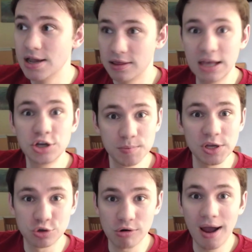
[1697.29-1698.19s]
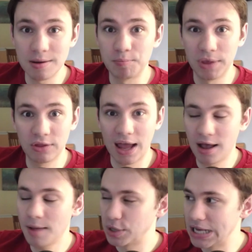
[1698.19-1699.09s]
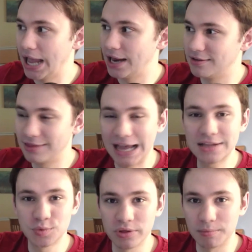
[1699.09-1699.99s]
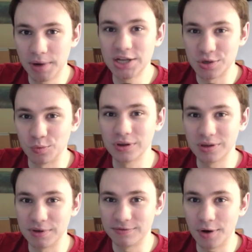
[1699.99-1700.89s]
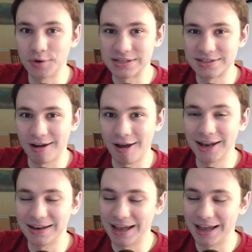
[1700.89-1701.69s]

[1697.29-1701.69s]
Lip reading: they should be trying to build that up, and that's where the money should really be focused on,